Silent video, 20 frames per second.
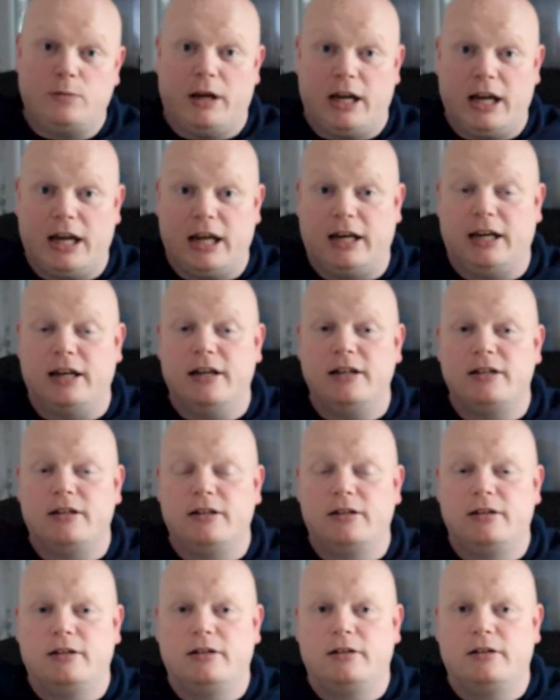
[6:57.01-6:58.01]
period
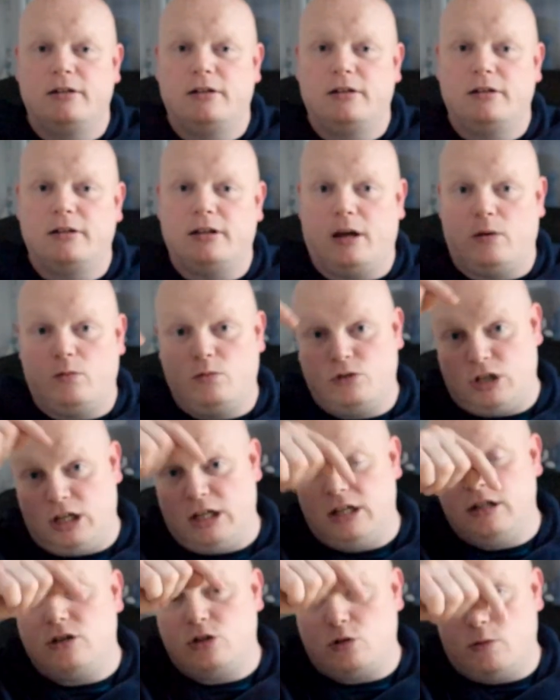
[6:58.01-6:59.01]
that was in
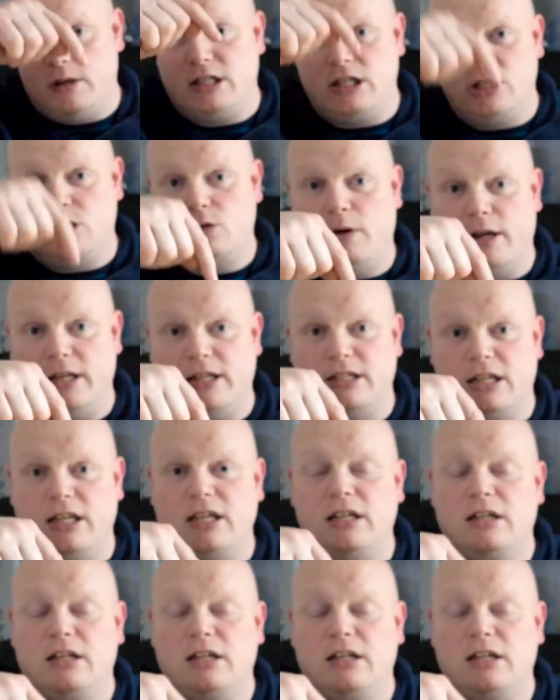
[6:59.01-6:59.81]
2020,